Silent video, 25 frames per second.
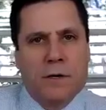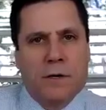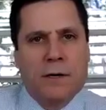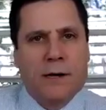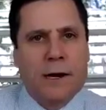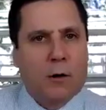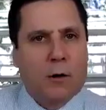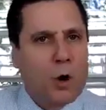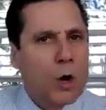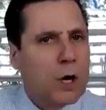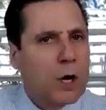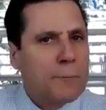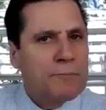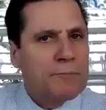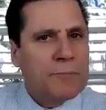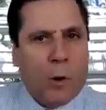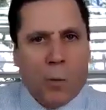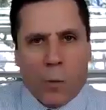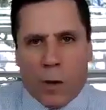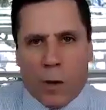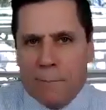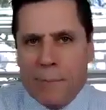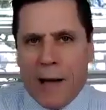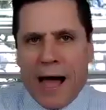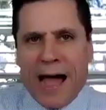Now look,
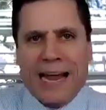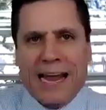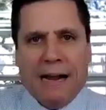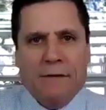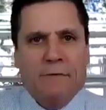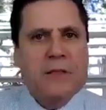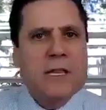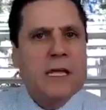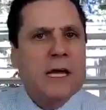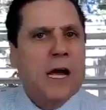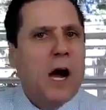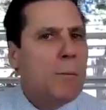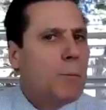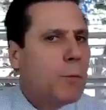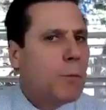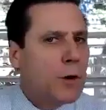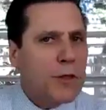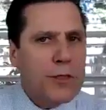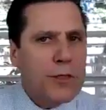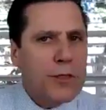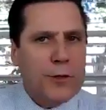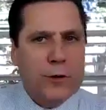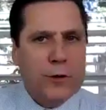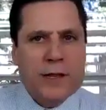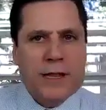we back everything up with
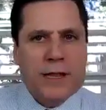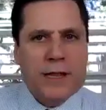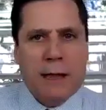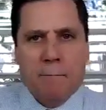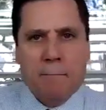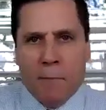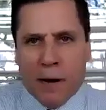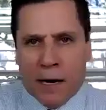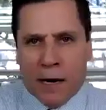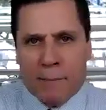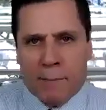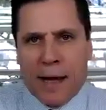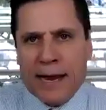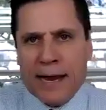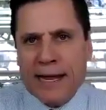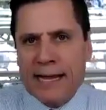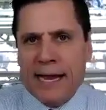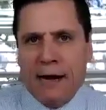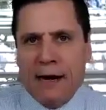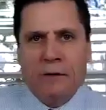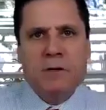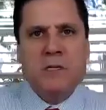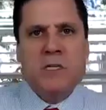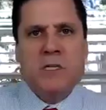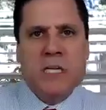a 30-day money-back
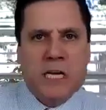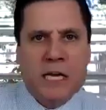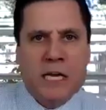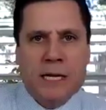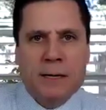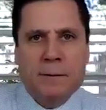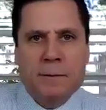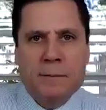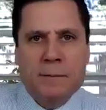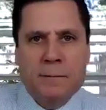guarantee.